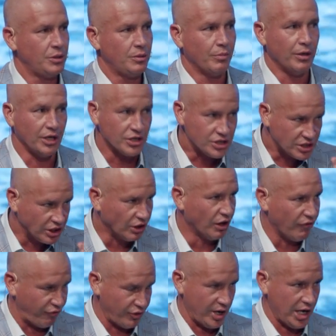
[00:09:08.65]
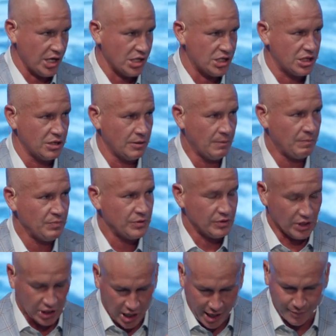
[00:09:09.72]
But it's still a faith
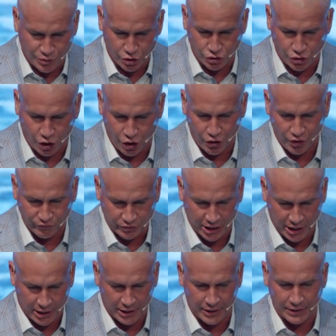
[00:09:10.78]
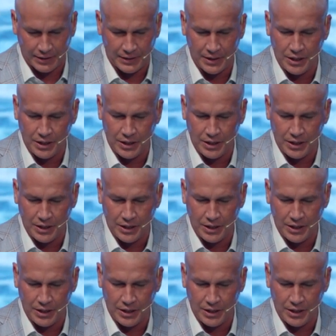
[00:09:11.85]
that captures the heart of God.